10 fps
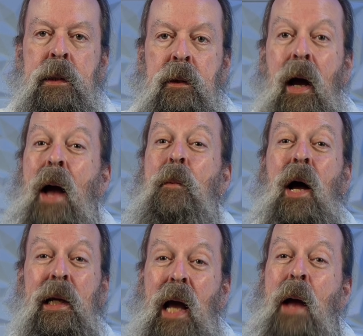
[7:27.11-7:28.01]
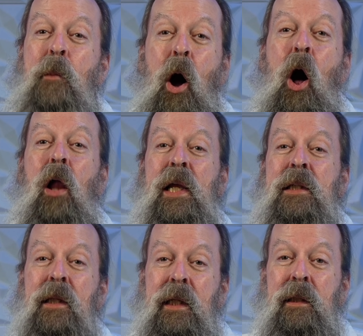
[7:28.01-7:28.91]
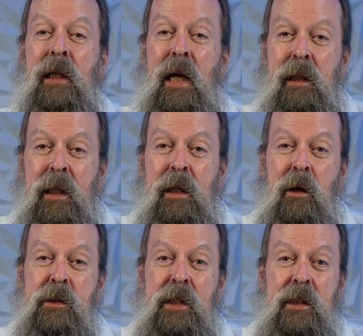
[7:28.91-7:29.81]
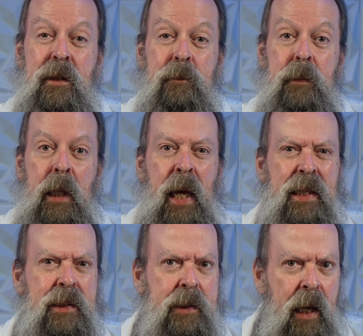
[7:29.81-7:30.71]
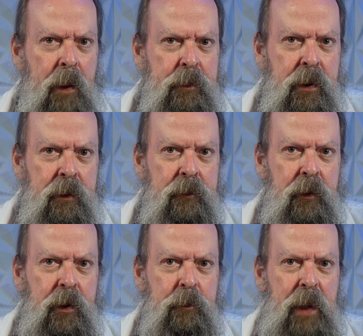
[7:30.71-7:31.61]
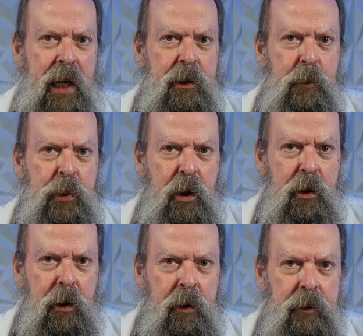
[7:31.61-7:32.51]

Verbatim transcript: So I'm like, I'm all into the ecosystem except for the main computer.